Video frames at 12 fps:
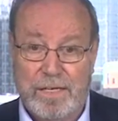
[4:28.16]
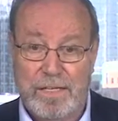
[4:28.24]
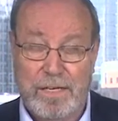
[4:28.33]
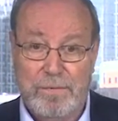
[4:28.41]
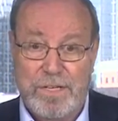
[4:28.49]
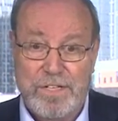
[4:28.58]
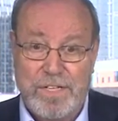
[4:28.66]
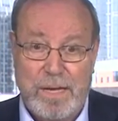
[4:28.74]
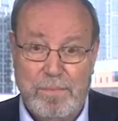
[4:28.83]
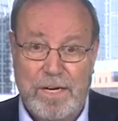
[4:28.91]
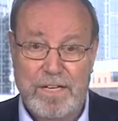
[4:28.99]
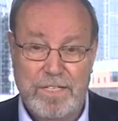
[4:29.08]
and been
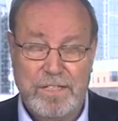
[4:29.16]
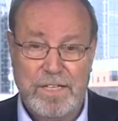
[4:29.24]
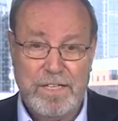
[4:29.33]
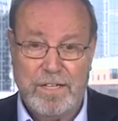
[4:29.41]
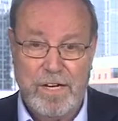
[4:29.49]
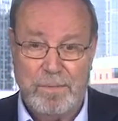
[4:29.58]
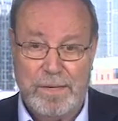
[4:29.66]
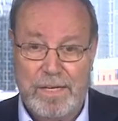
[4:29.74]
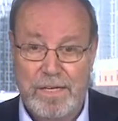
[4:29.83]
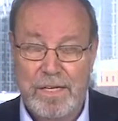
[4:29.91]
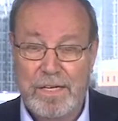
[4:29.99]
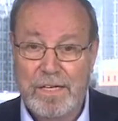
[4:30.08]
stabilizing the economy.
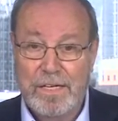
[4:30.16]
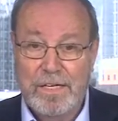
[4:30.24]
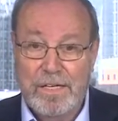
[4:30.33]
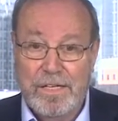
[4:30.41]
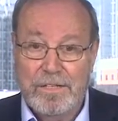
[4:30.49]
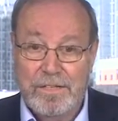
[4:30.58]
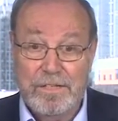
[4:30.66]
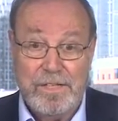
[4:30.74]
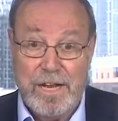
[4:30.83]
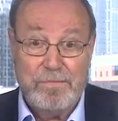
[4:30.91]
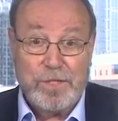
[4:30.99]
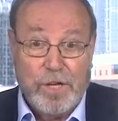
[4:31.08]

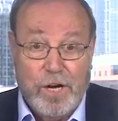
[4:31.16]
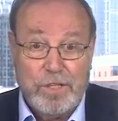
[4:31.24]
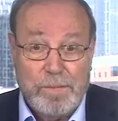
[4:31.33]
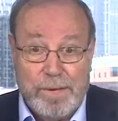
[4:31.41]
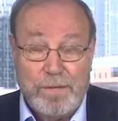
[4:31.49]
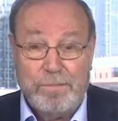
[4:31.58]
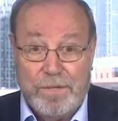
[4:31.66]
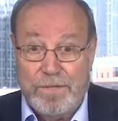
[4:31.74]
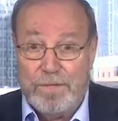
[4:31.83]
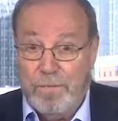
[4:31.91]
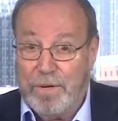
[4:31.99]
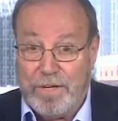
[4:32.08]
Never talked about, but
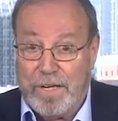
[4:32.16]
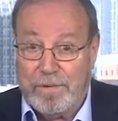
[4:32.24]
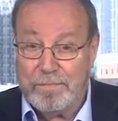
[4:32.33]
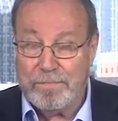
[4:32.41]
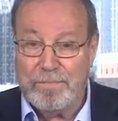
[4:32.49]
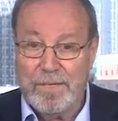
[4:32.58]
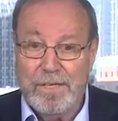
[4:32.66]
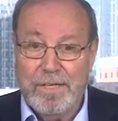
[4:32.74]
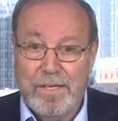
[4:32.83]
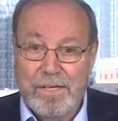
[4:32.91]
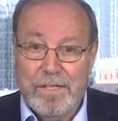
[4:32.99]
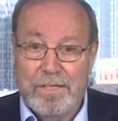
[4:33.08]
it's working.
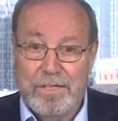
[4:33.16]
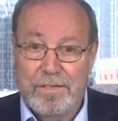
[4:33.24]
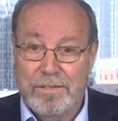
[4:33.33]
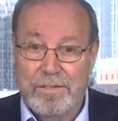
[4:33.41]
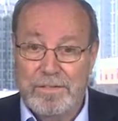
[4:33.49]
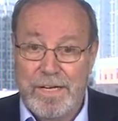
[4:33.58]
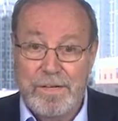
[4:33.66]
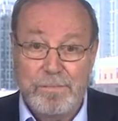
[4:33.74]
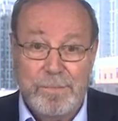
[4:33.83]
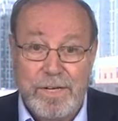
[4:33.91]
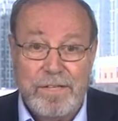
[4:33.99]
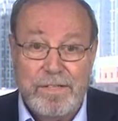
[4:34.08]
In
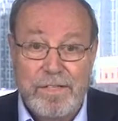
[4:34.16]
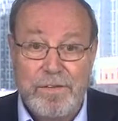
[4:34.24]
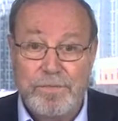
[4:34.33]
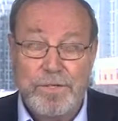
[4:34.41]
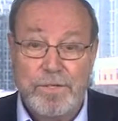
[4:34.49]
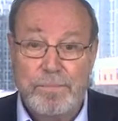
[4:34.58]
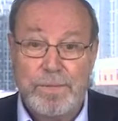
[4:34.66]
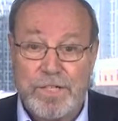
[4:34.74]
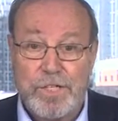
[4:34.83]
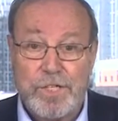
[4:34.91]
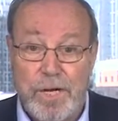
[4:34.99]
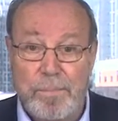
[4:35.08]
Britain, if you're a
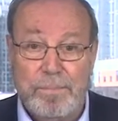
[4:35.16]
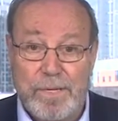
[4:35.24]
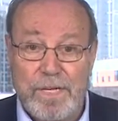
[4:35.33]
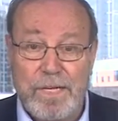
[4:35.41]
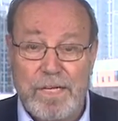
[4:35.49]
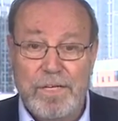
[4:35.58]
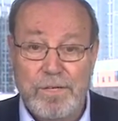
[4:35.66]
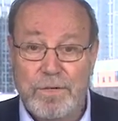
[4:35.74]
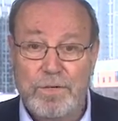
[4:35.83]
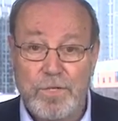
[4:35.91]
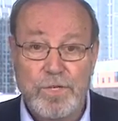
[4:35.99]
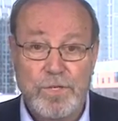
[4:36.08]
British company, you
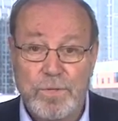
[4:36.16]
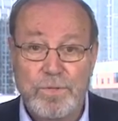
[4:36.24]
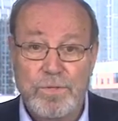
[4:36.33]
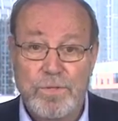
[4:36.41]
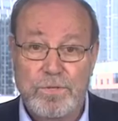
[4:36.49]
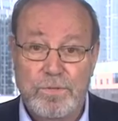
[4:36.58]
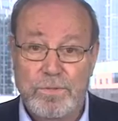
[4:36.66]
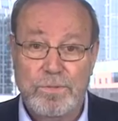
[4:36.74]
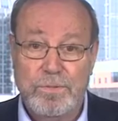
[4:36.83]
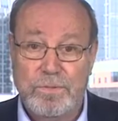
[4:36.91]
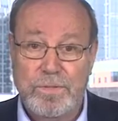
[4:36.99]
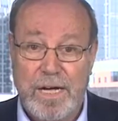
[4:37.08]
can choose
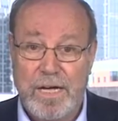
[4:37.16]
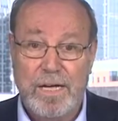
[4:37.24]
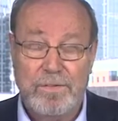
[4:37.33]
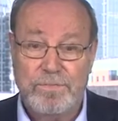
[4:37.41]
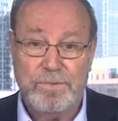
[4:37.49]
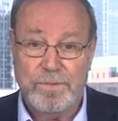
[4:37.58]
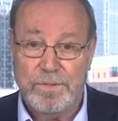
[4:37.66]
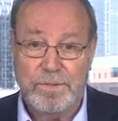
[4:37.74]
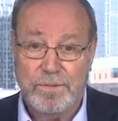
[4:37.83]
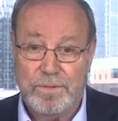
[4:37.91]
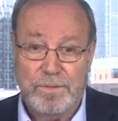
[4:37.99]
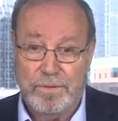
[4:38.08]
to have
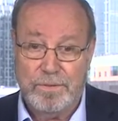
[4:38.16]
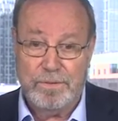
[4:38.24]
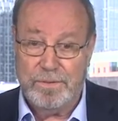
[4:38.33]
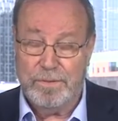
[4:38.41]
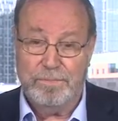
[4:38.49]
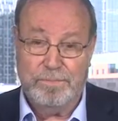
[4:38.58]
your